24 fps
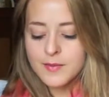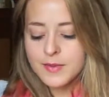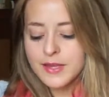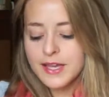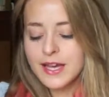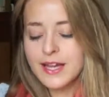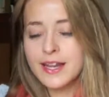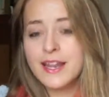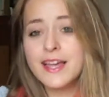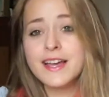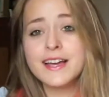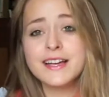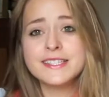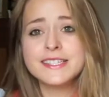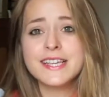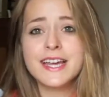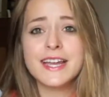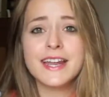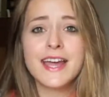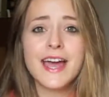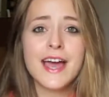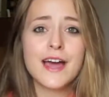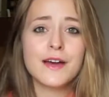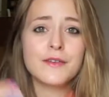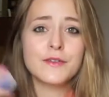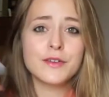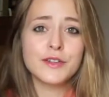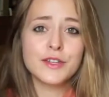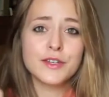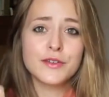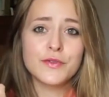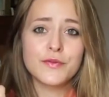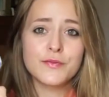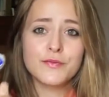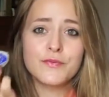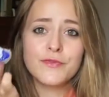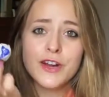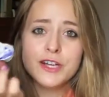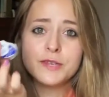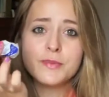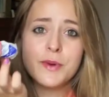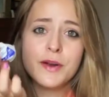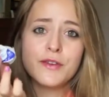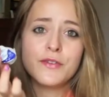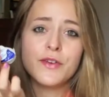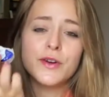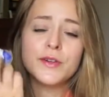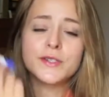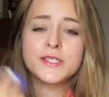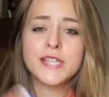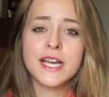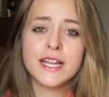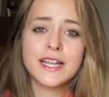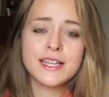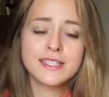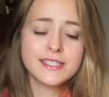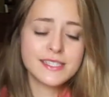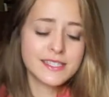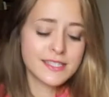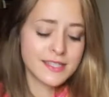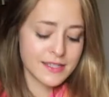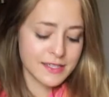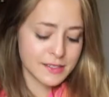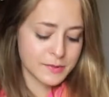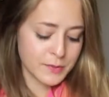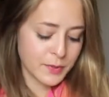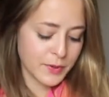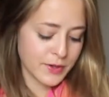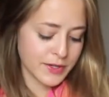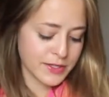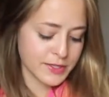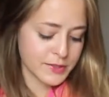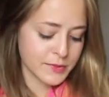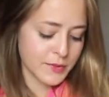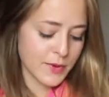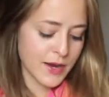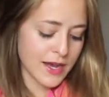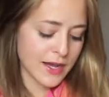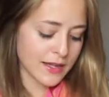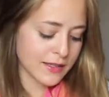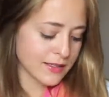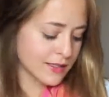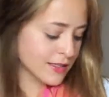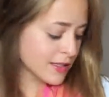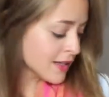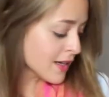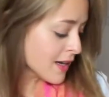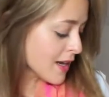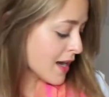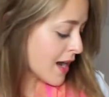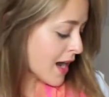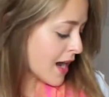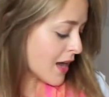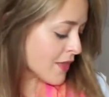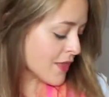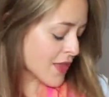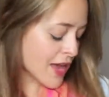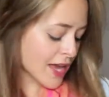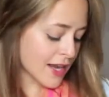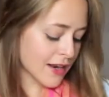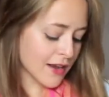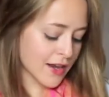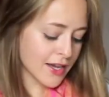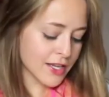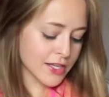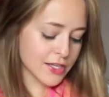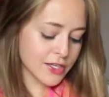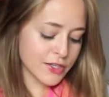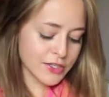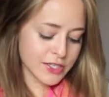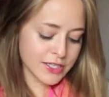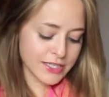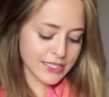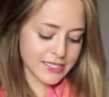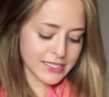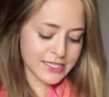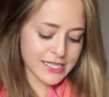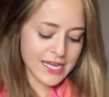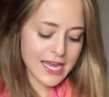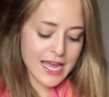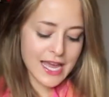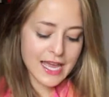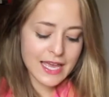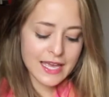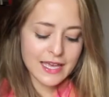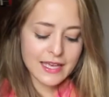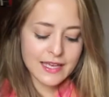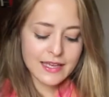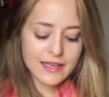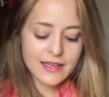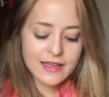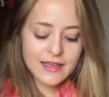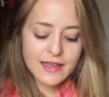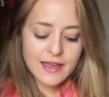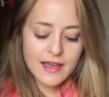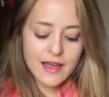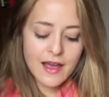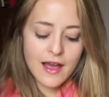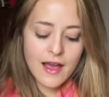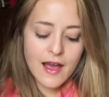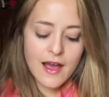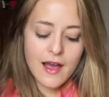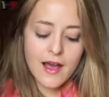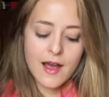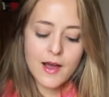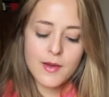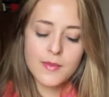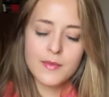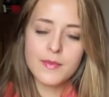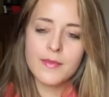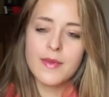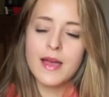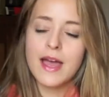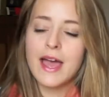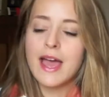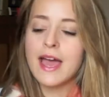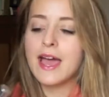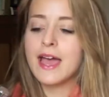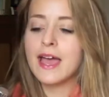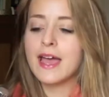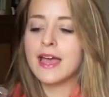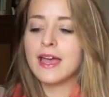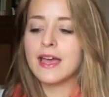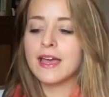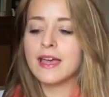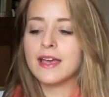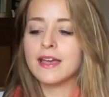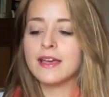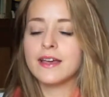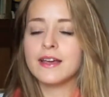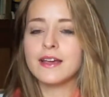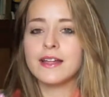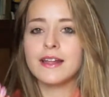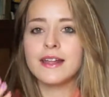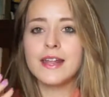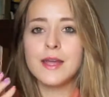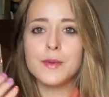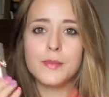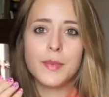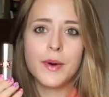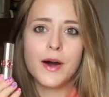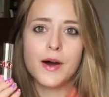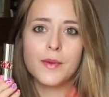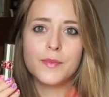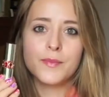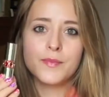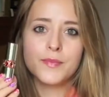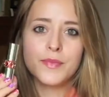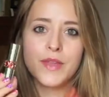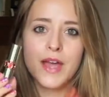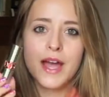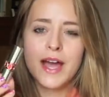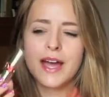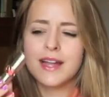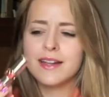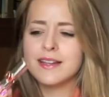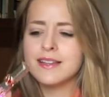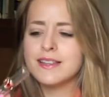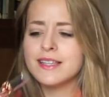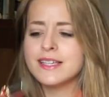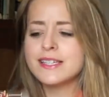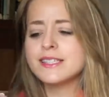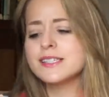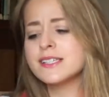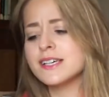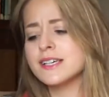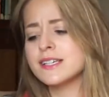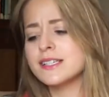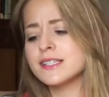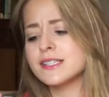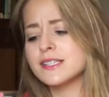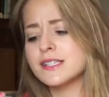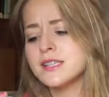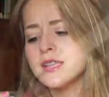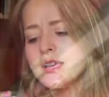Yeah, like I said, I have a new fresh pair of contact lenses at this point as well. And then I usually take a lip balm. And this is